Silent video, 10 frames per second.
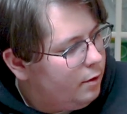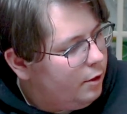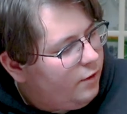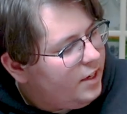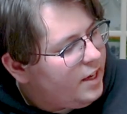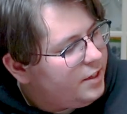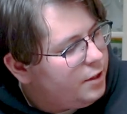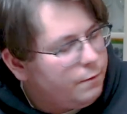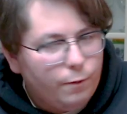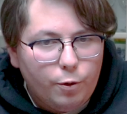
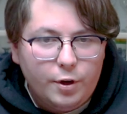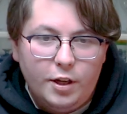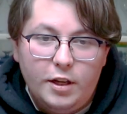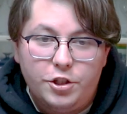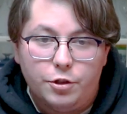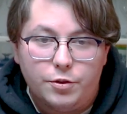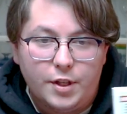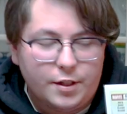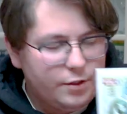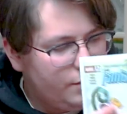Fantastic Four issue
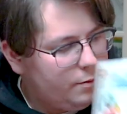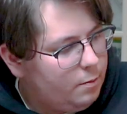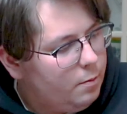6,